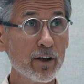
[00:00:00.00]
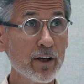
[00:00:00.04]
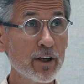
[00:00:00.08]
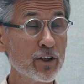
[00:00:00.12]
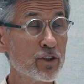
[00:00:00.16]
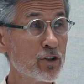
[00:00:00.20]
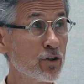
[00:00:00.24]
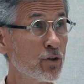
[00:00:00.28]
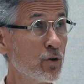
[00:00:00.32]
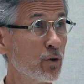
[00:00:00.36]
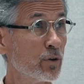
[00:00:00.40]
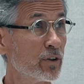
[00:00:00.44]

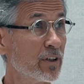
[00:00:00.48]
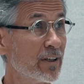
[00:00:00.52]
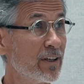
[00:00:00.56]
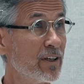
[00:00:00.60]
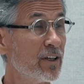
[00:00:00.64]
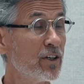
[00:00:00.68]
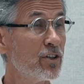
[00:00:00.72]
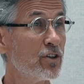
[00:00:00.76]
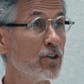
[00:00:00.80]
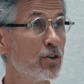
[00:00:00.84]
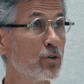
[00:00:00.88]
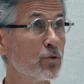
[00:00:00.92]
it's not
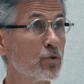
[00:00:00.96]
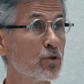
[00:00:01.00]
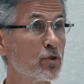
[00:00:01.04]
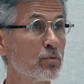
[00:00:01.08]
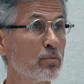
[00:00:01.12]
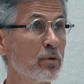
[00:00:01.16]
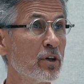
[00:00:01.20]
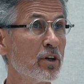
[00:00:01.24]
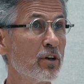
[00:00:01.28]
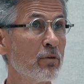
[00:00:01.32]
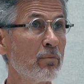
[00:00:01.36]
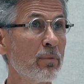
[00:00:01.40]
easy to
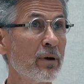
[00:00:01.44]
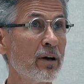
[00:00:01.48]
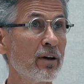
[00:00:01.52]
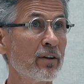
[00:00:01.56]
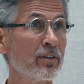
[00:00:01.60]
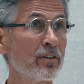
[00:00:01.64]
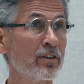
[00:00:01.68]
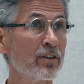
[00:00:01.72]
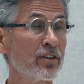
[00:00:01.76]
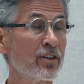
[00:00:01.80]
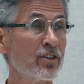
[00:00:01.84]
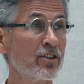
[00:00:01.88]
speak
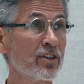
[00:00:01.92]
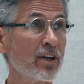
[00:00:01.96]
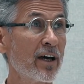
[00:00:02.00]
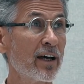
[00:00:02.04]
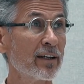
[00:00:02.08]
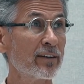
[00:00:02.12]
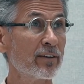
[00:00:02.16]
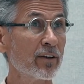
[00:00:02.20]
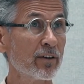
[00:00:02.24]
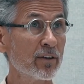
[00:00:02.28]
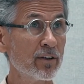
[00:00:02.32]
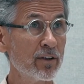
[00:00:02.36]
about this
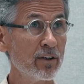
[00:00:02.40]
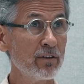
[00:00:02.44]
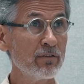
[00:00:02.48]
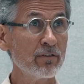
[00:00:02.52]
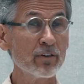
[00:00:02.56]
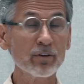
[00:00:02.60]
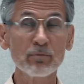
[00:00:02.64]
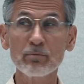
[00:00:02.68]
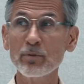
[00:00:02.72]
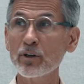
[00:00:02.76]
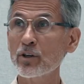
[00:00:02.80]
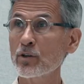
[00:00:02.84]
at a
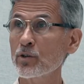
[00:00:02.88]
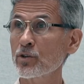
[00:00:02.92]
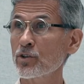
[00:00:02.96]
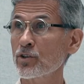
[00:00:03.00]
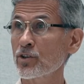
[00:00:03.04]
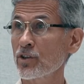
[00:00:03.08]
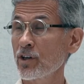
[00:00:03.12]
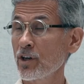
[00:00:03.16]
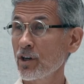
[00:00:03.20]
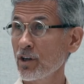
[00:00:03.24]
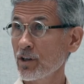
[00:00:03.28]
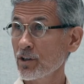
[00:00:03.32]
given,
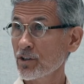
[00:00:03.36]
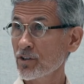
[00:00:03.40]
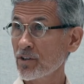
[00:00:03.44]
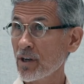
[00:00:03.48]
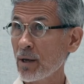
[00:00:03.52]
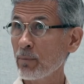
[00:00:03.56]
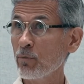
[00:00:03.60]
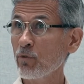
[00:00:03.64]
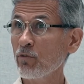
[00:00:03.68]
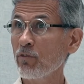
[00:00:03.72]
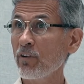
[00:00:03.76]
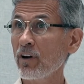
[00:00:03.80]
because
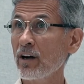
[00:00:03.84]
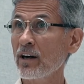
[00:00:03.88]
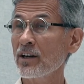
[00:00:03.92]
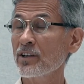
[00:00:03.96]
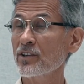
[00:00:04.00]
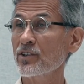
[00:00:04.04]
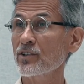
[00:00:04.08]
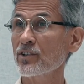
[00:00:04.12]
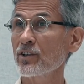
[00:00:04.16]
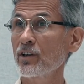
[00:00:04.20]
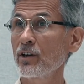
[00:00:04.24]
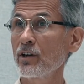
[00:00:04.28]
some of
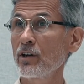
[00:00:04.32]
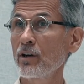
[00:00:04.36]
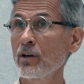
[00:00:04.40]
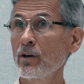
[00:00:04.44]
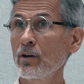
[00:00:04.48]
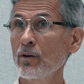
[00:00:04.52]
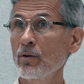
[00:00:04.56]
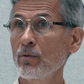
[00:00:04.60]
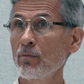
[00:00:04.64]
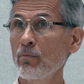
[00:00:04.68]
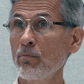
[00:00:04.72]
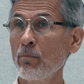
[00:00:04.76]
us
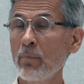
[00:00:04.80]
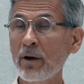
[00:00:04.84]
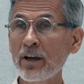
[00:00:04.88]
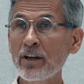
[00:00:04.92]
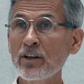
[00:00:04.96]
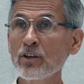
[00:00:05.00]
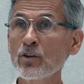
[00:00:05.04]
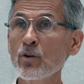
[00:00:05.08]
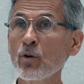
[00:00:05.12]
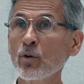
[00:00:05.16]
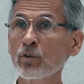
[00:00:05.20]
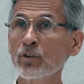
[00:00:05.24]

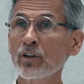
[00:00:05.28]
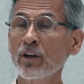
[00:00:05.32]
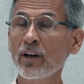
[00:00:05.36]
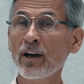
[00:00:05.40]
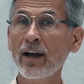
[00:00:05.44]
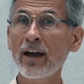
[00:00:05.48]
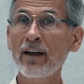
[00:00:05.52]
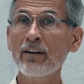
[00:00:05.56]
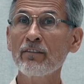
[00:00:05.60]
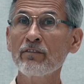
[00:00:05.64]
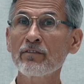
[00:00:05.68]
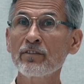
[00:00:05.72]
may not
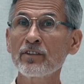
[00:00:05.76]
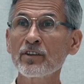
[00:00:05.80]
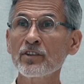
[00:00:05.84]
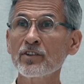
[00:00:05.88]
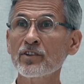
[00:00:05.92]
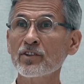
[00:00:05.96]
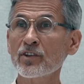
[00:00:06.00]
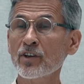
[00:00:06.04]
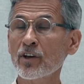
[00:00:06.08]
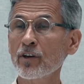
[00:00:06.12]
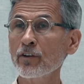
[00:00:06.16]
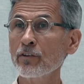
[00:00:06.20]
have
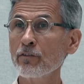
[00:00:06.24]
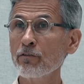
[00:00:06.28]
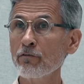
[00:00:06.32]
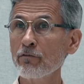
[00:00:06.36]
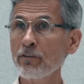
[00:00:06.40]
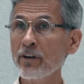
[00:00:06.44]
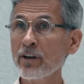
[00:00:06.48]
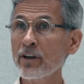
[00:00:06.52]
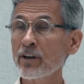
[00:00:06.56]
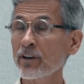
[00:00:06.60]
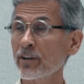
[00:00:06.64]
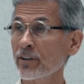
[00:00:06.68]
this
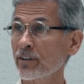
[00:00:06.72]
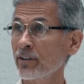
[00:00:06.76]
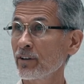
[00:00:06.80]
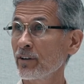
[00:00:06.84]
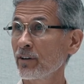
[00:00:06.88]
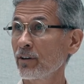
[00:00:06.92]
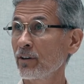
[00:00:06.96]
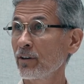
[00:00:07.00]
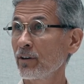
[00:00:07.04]
configured.